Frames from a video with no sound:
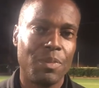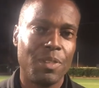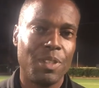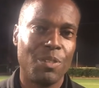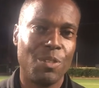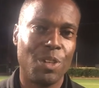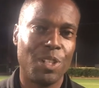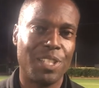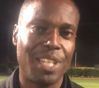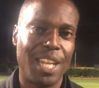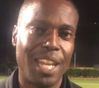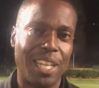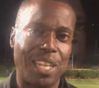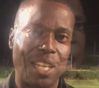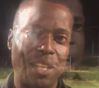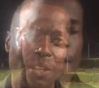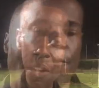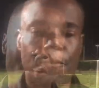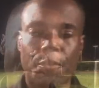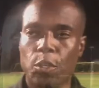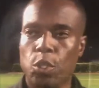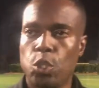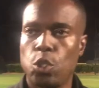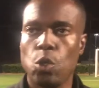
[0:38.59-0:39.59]
We'll take it. Yeah,
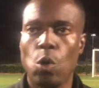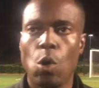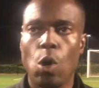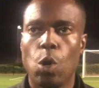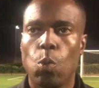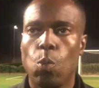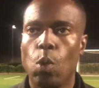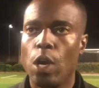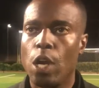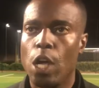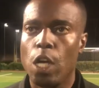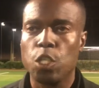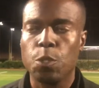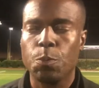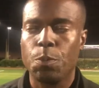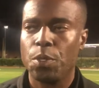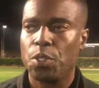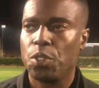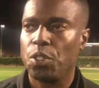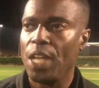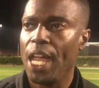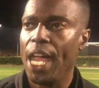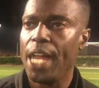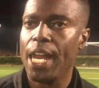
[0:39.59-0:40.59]
for sure,
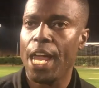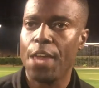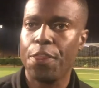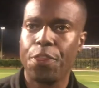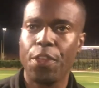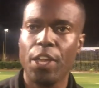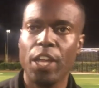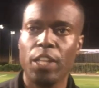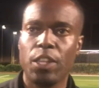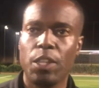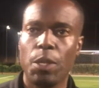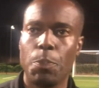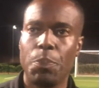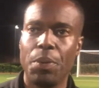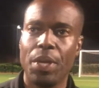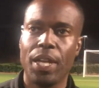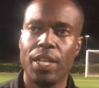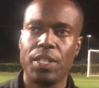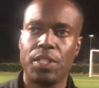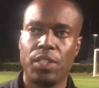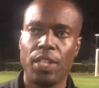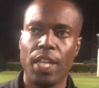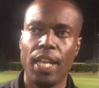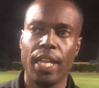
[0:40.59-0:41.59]
100%. I think the
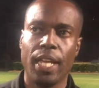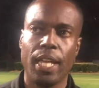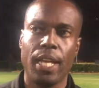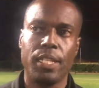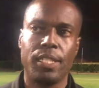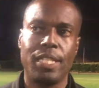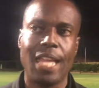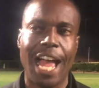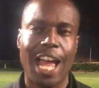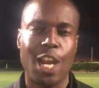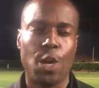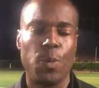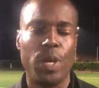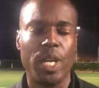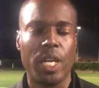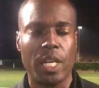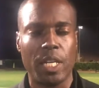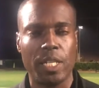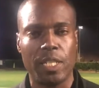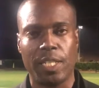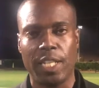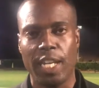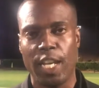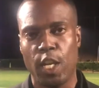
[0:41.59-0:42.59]
biggest thing is, how do we
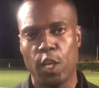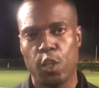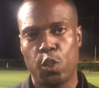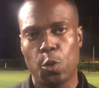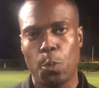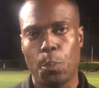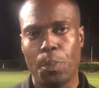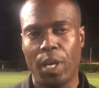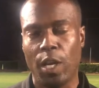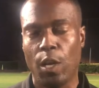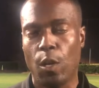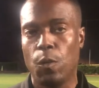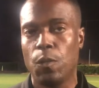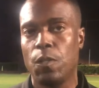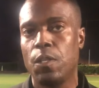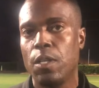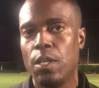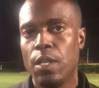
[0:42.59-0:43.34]
continue to build?